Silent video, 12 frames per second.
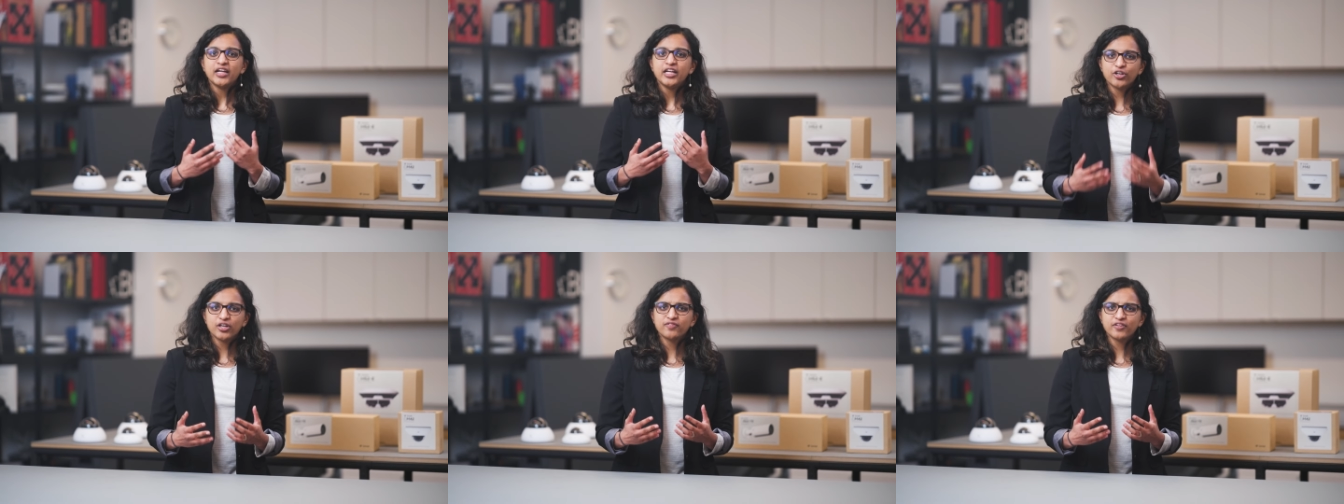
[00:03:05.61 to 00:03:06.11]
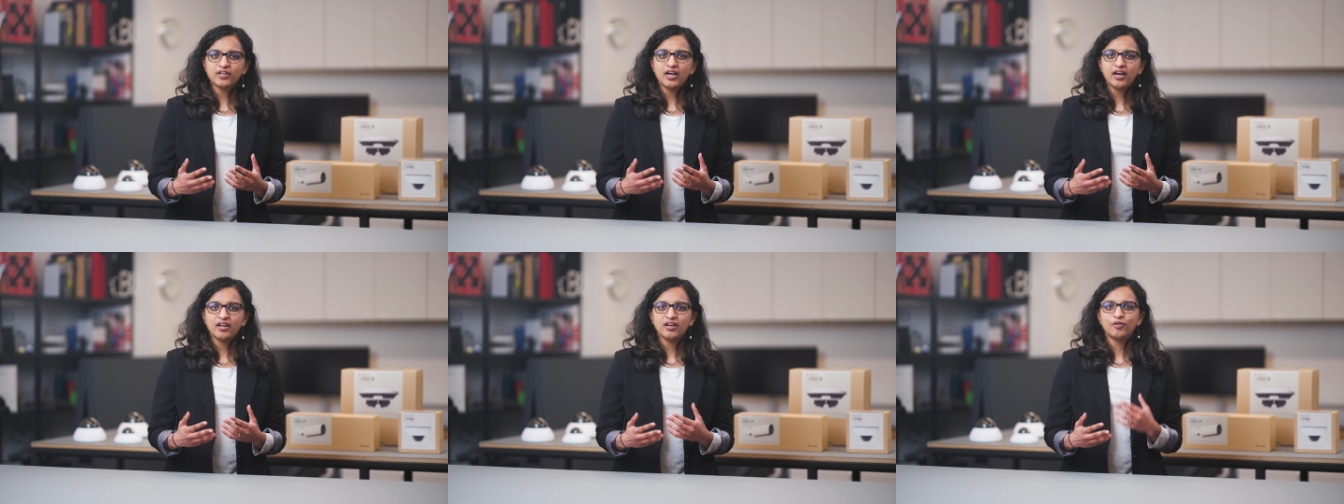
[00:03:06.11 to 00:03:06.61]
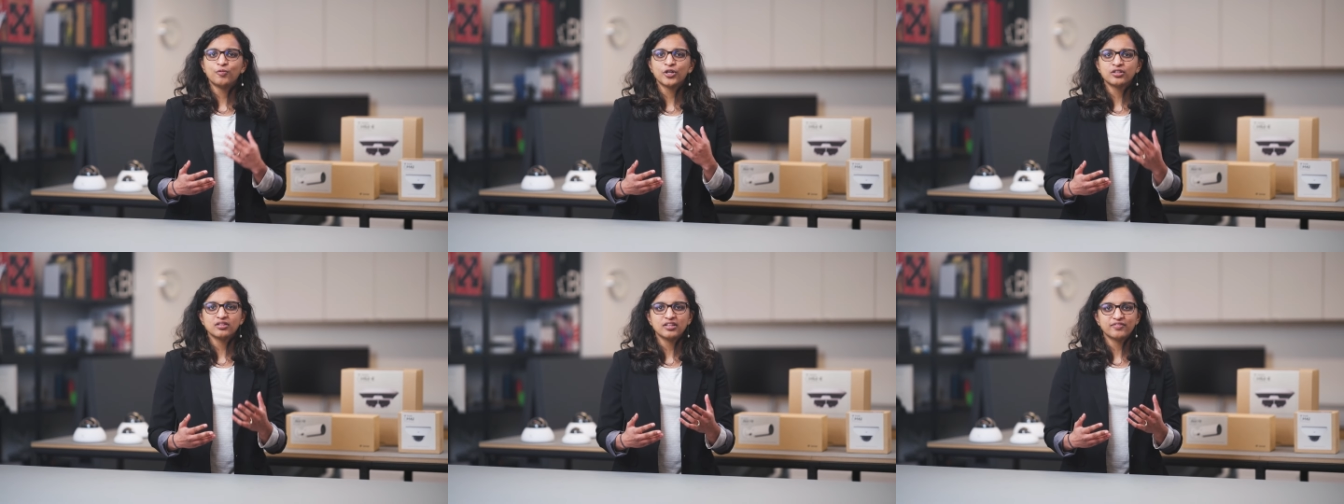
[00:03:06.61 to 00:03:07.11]
Here at Verkada, we're
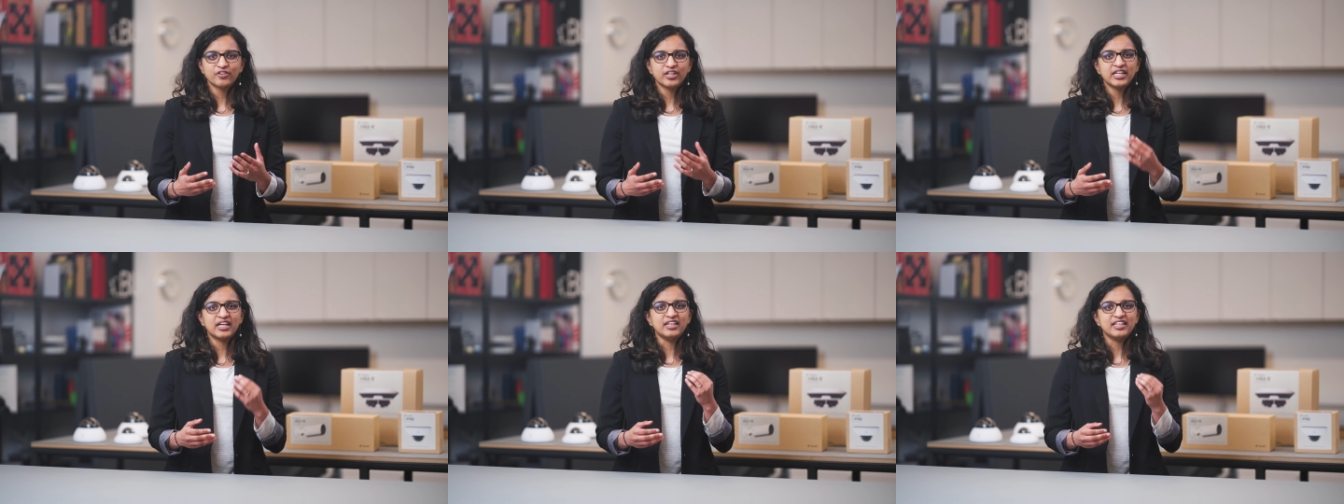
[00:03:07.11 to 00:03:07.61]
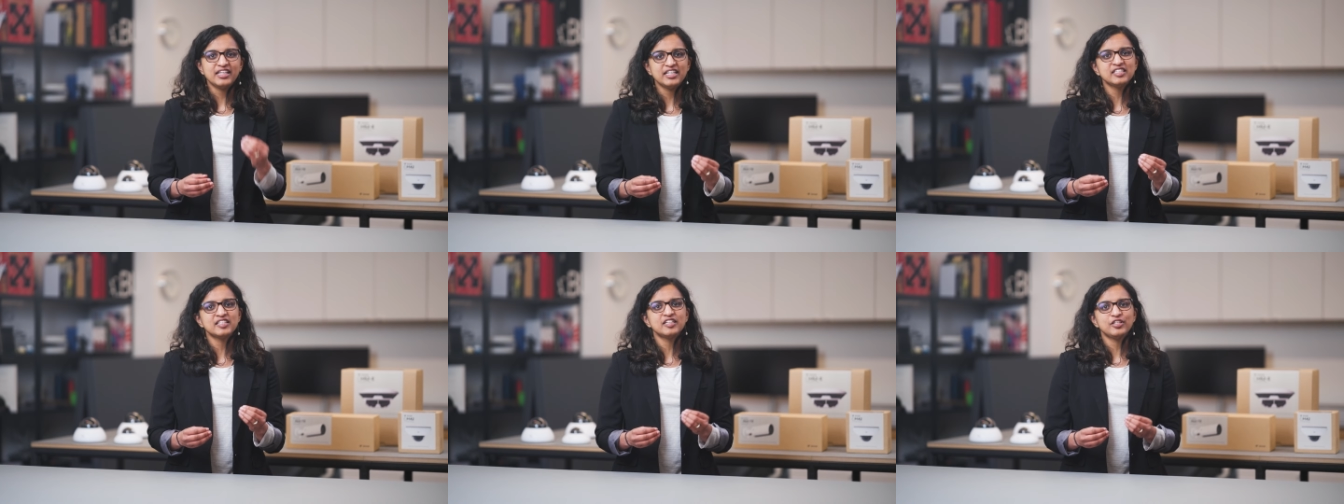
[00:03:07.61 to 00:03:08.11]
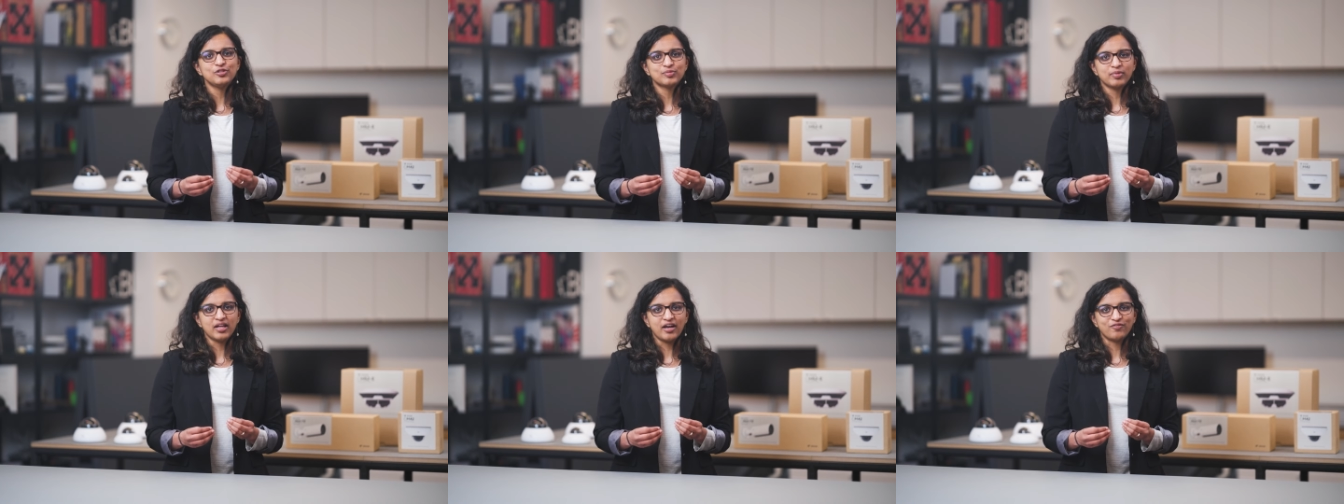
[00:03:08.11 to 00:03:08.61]
delivering an easy to use
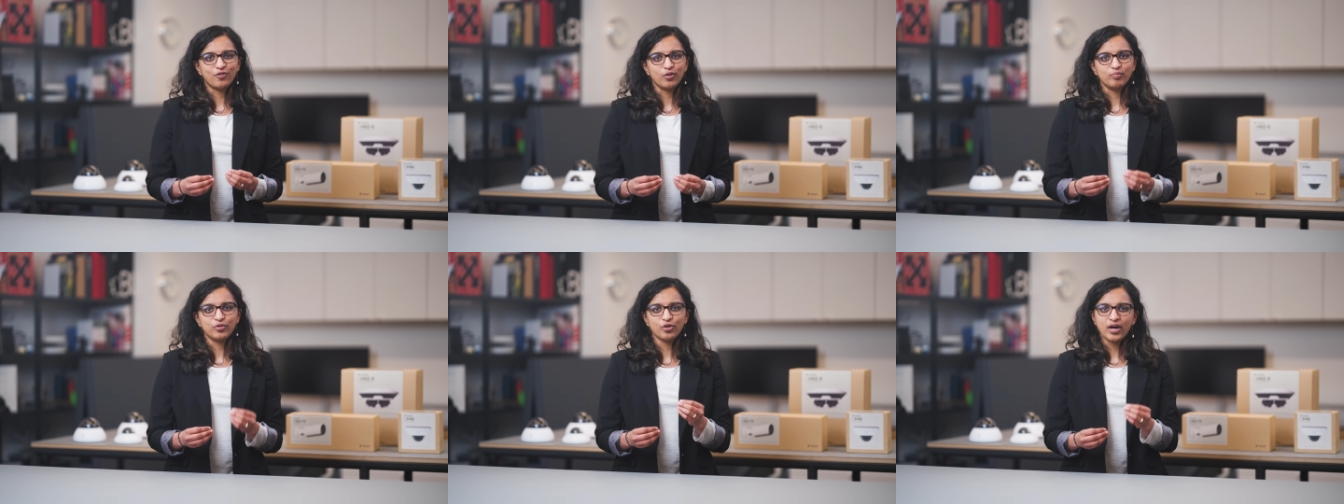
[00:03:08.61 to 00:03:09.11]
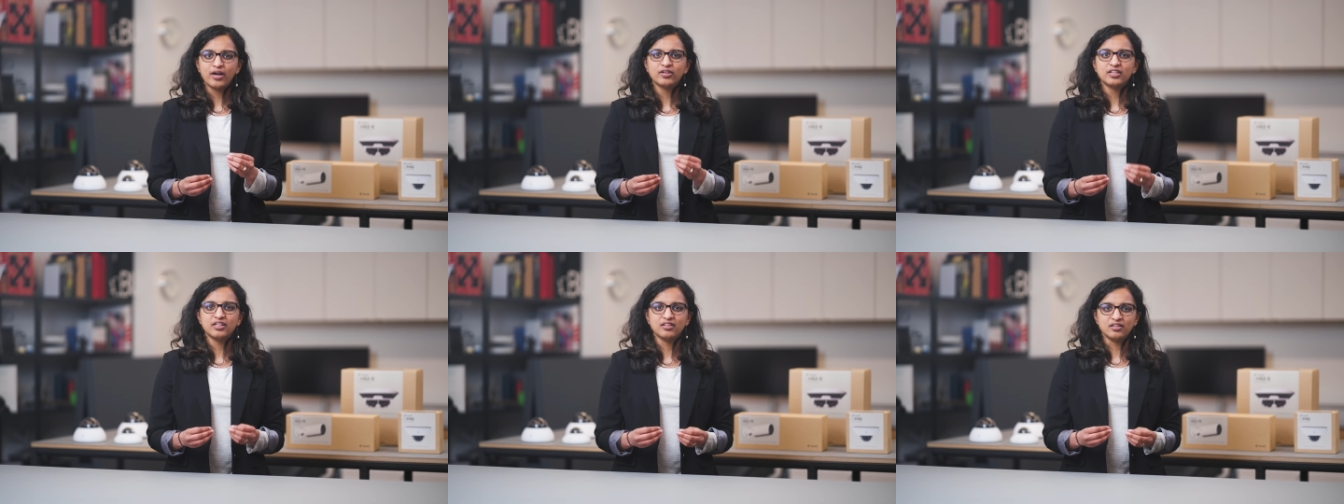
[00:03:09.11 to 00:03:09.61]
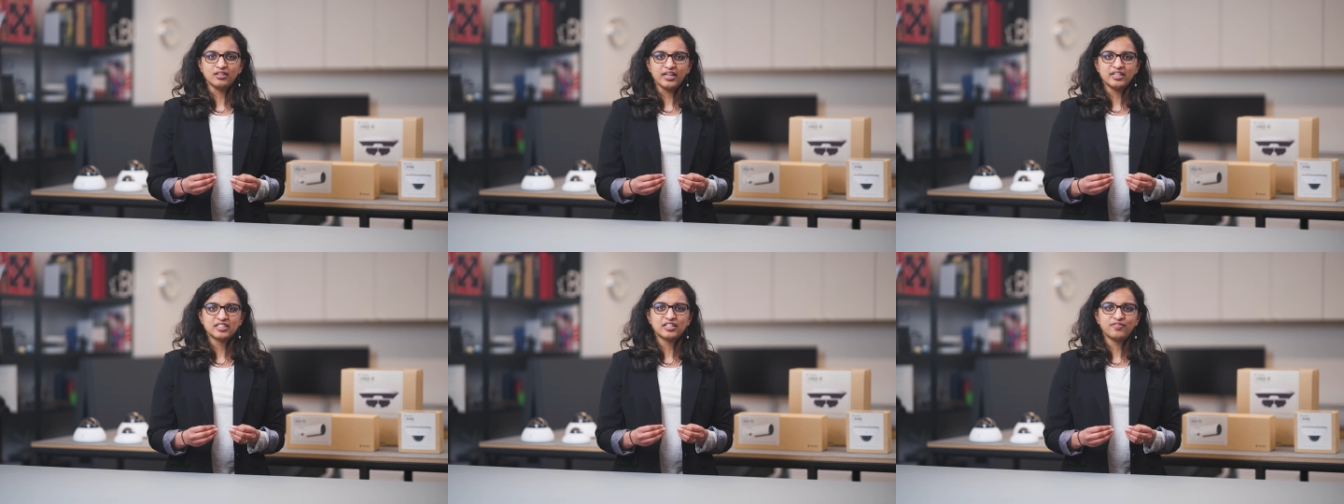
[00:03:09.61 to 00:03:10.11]
platform grounded in the
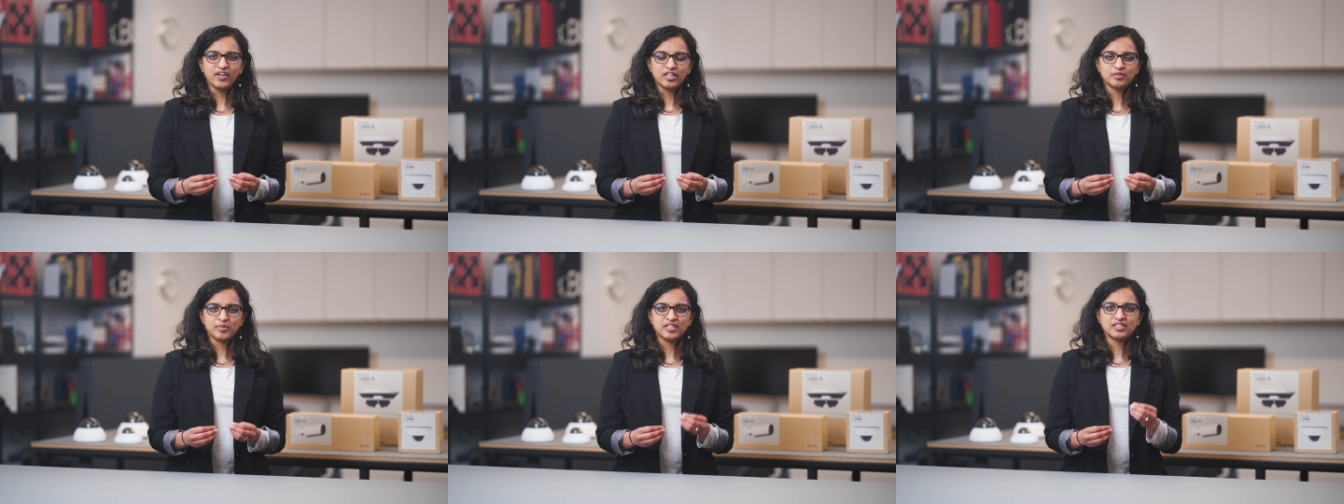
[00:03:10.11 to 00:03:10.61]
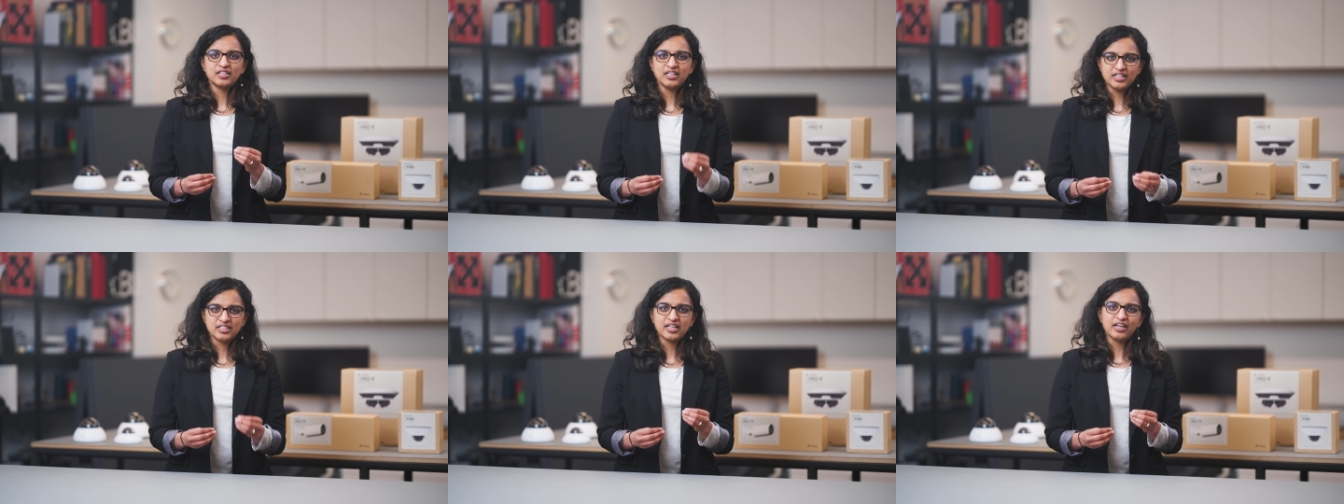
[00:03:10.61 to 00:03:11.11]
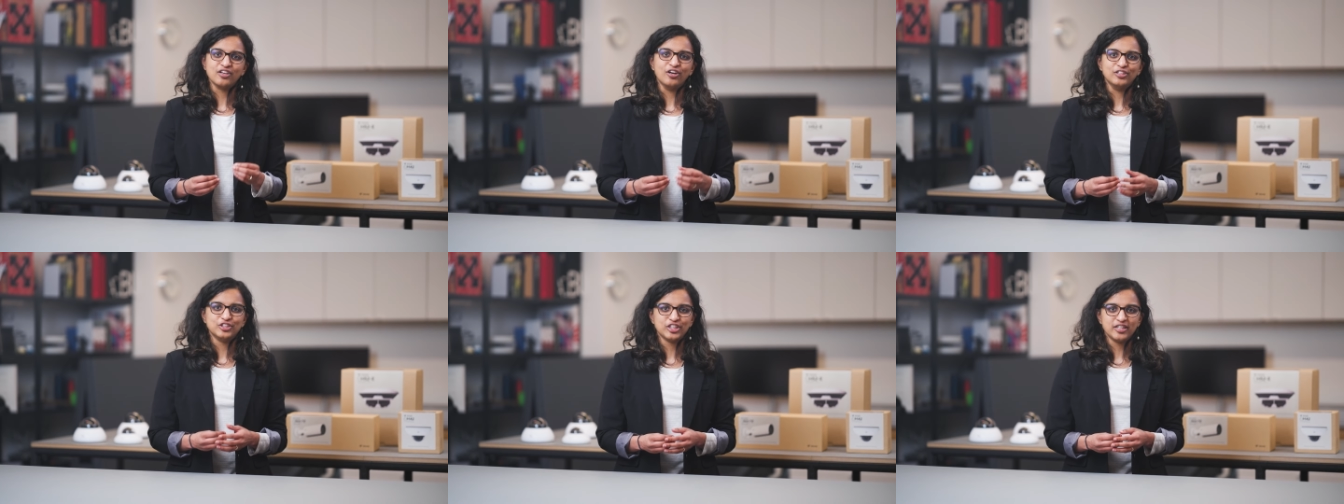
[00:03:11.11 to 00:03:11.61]
latest advancements in
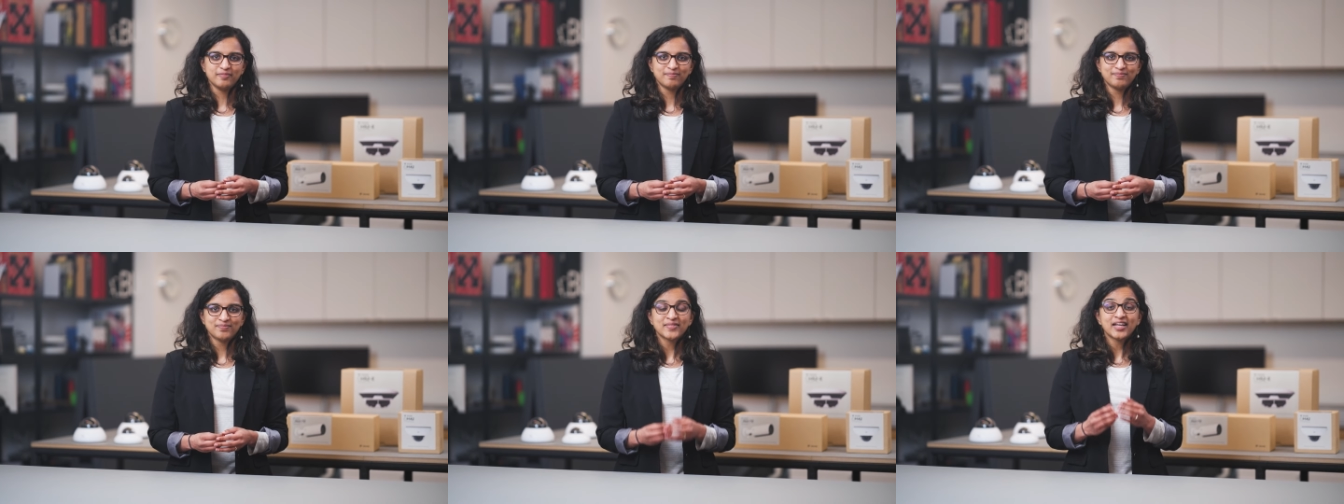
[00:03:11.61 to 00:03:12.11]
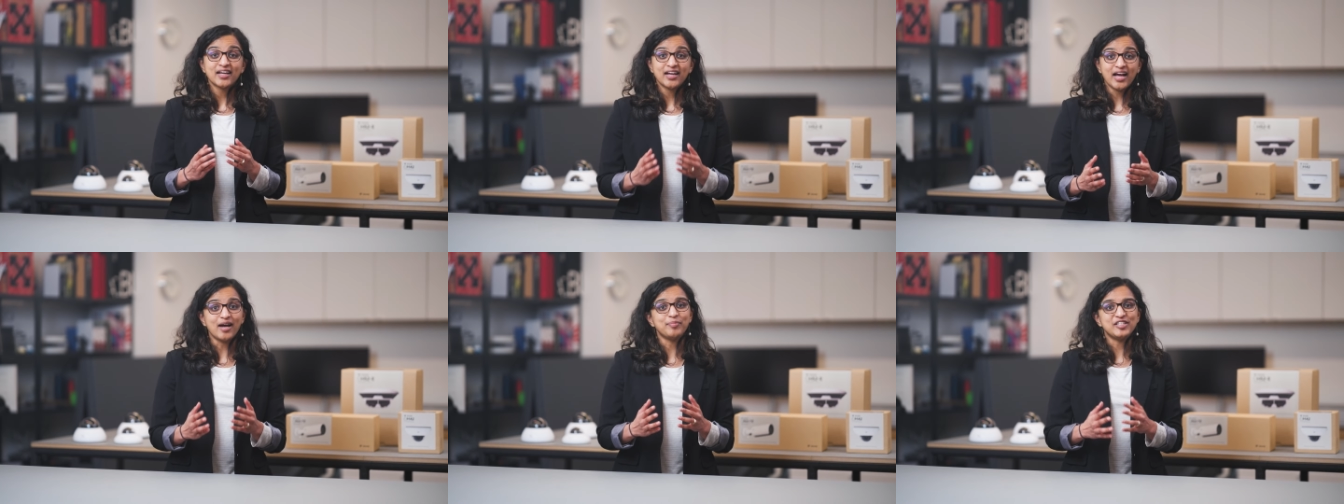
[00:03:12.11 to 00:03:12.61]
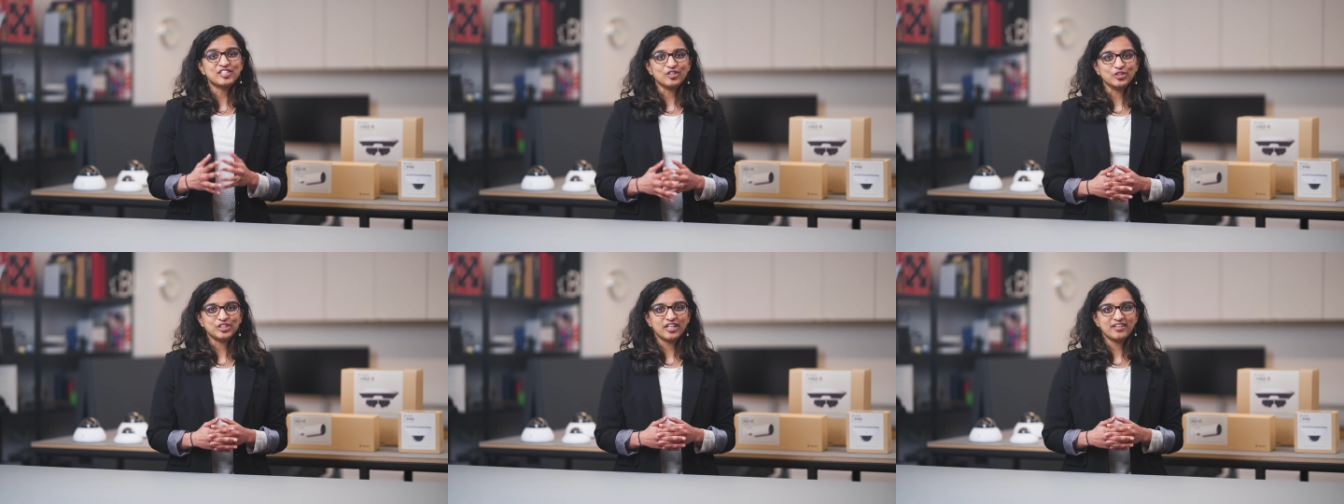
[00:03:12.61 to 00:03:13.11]
technology. Happy
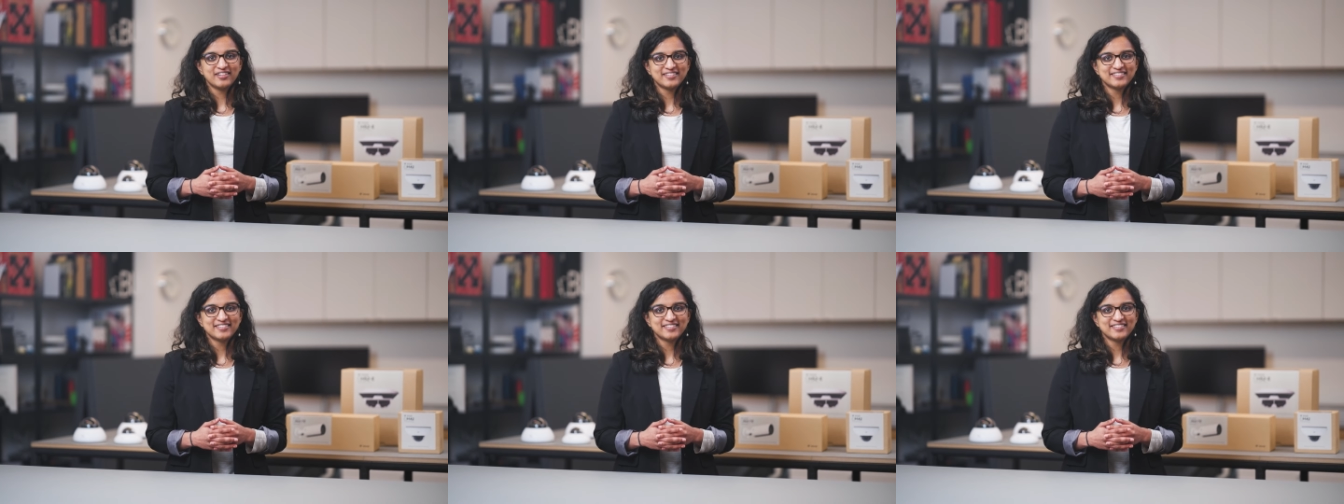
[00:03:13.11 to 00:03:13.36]
searching.